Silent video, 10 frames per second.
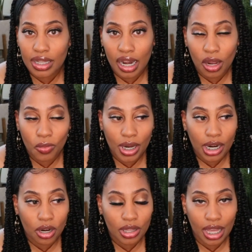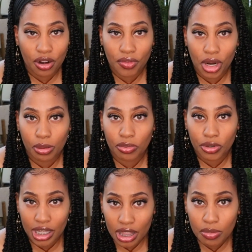I wear that are very
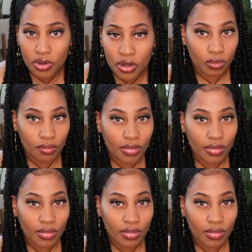breathable.